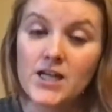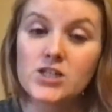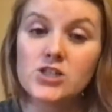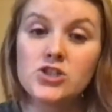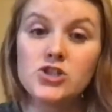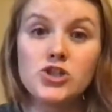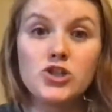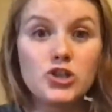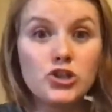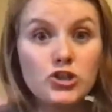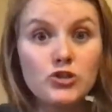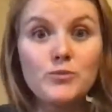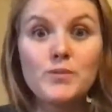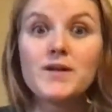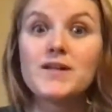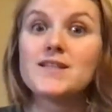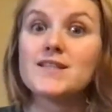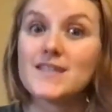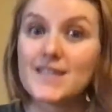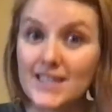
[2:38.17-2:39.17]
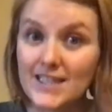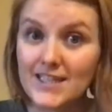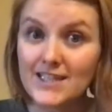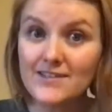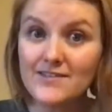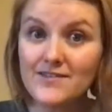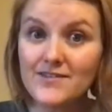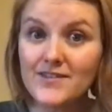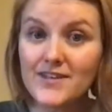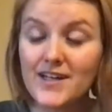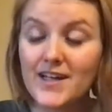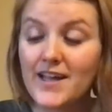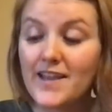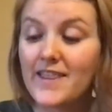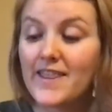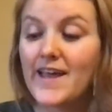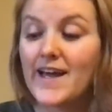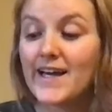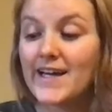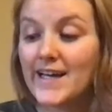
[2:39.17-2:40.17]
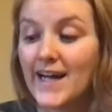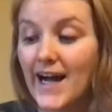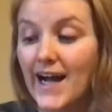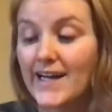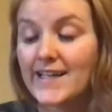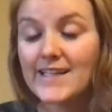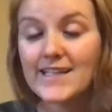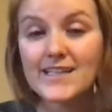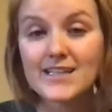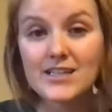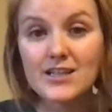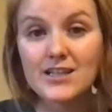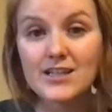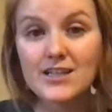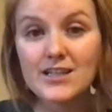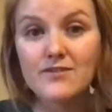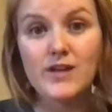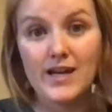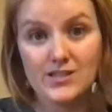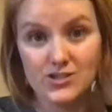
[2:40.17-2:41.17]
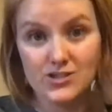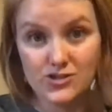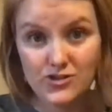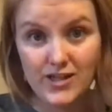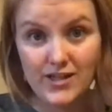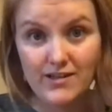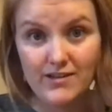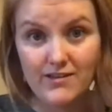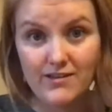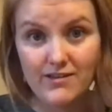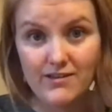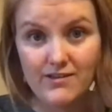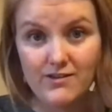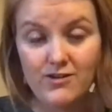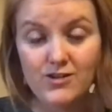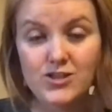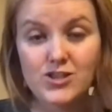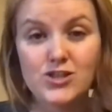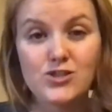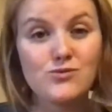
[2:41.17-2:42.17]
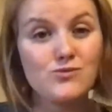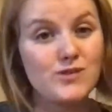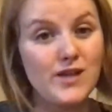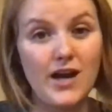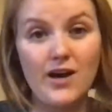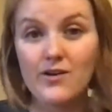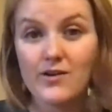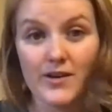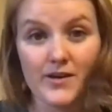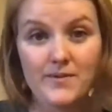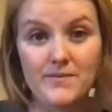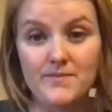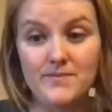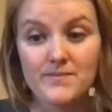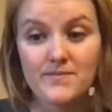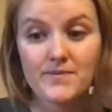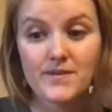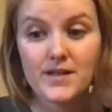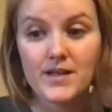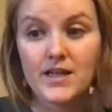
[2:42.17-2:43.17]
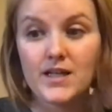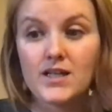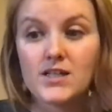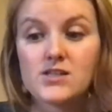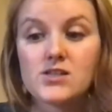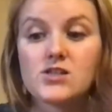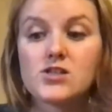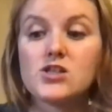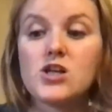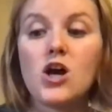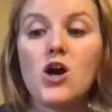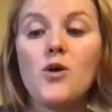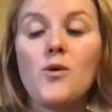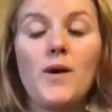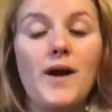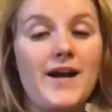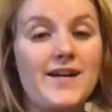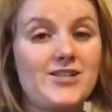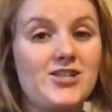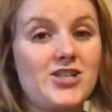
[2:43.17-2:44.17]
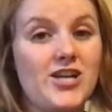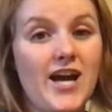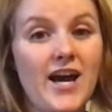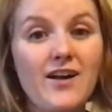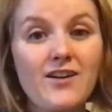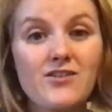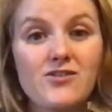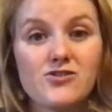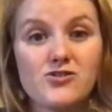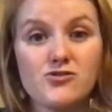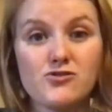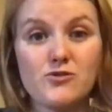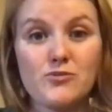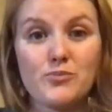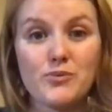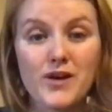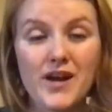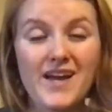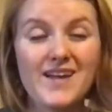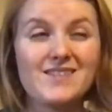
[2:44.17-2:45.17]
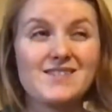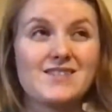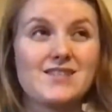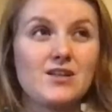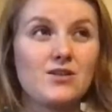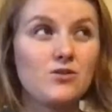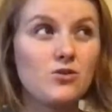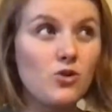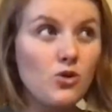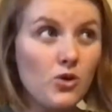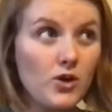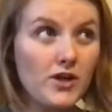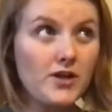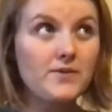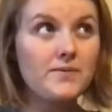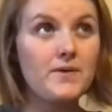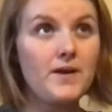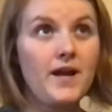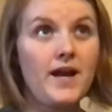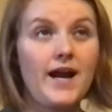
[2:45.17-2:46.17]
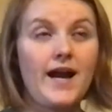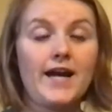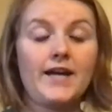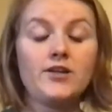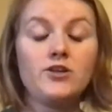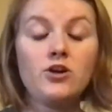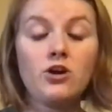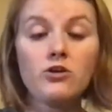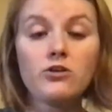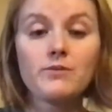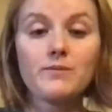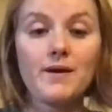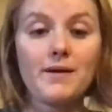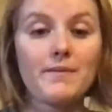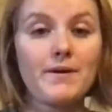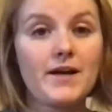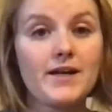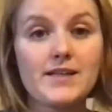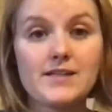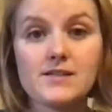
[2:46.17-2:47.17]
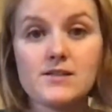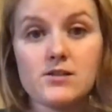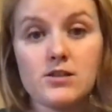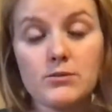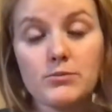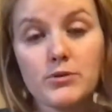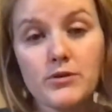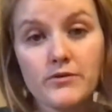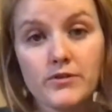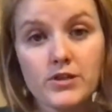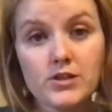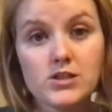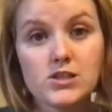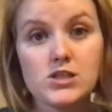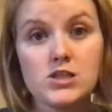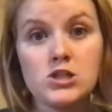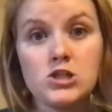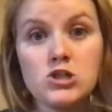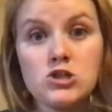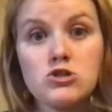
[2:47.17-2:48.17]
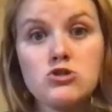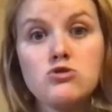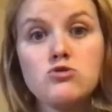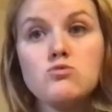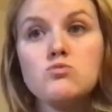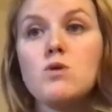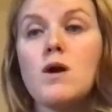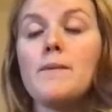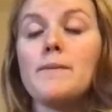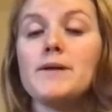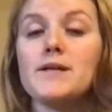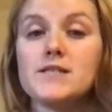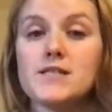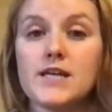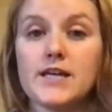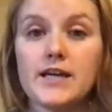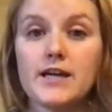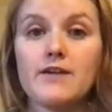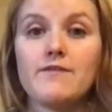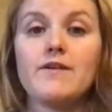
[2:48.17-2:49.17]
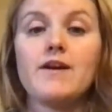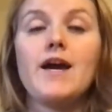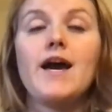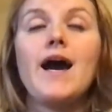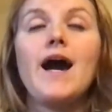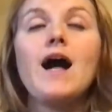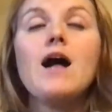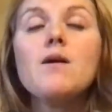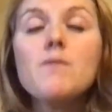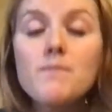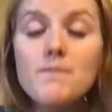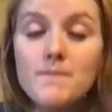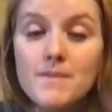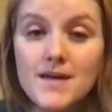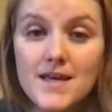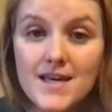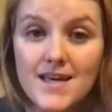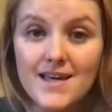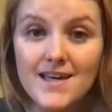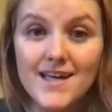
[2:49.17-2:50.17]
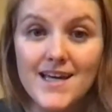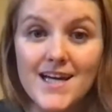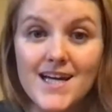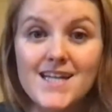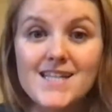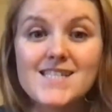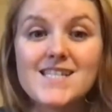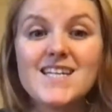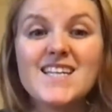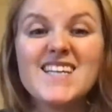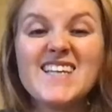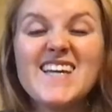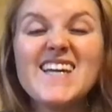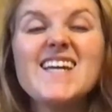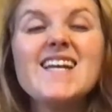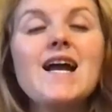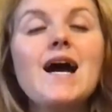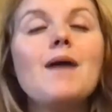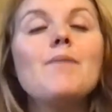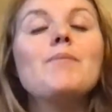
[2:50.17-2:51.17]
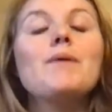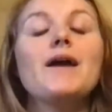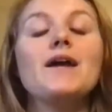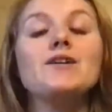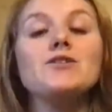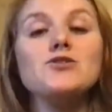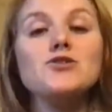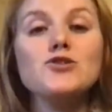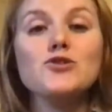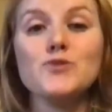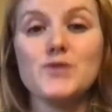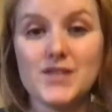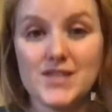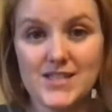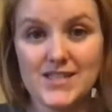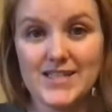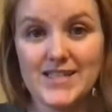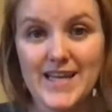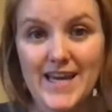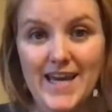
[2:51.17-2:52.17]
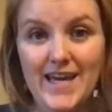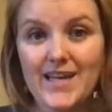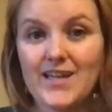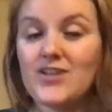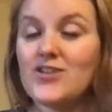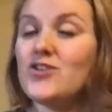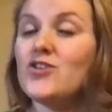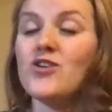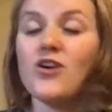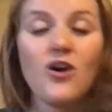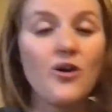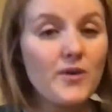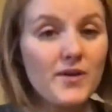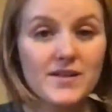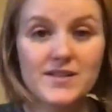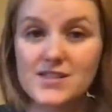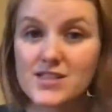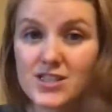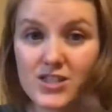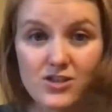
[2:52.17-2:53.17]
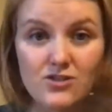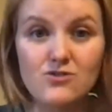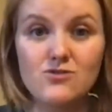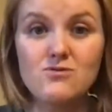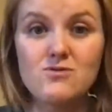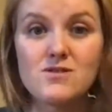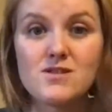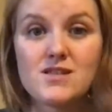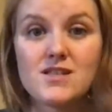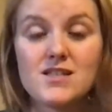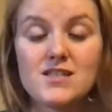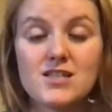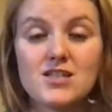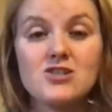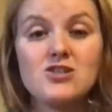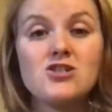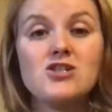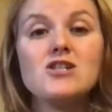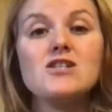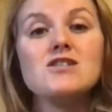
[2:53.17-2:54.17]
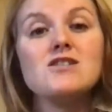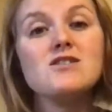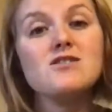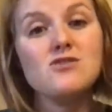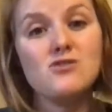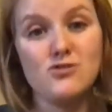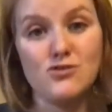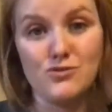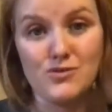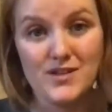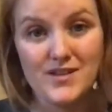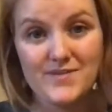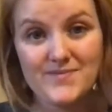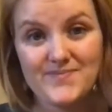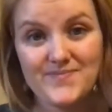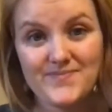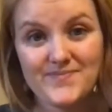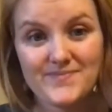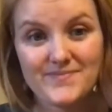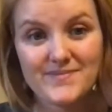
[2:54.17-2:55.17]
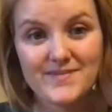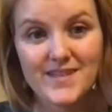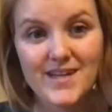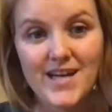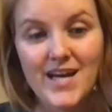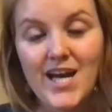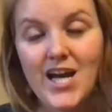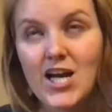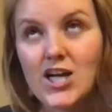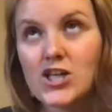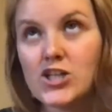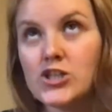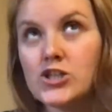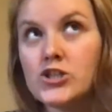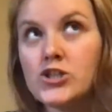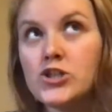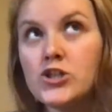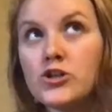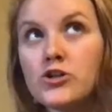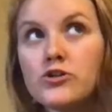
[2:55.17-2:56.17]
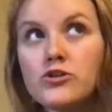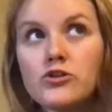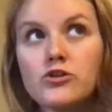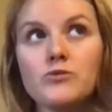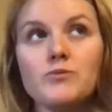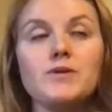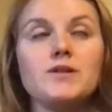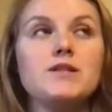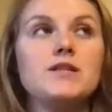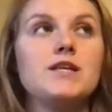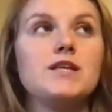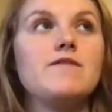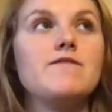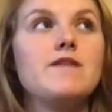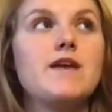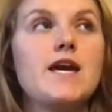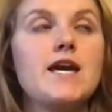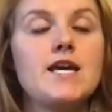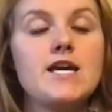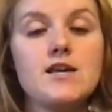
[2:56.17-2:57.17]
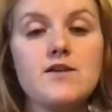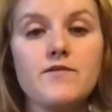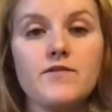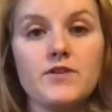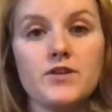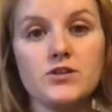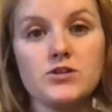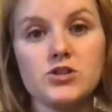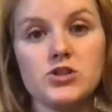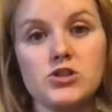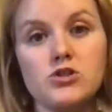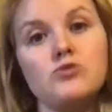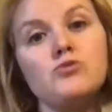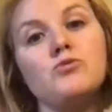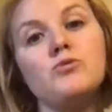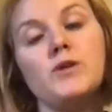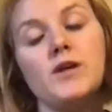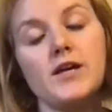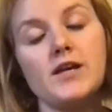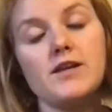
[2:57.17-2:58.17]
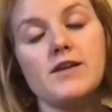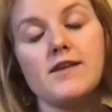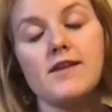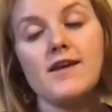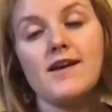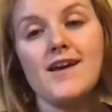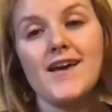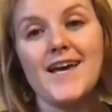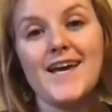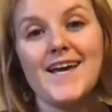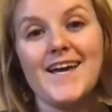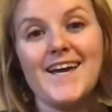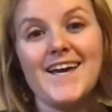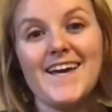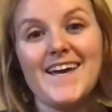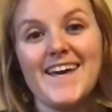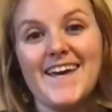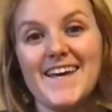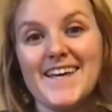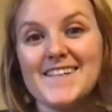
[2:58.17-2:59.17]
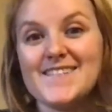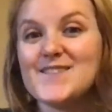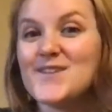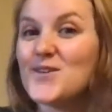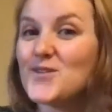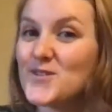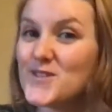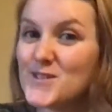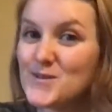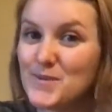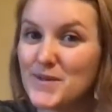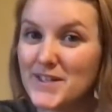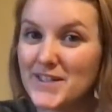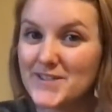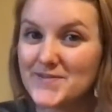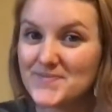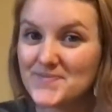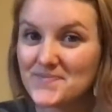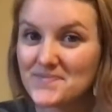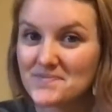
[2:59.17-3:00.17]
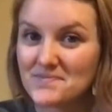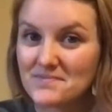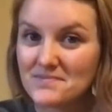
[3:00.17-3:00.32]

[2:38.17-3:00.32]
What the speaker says: Do you believe that God can give you that strength, or do you doubt Him? So I challenge you to pray and say, Lord, I know that my body is a temple of yours and you want me to take care of it. Help me to get up and do it today. No excuse, to just do it. Do you believe that He fills you with His Holy Spirit?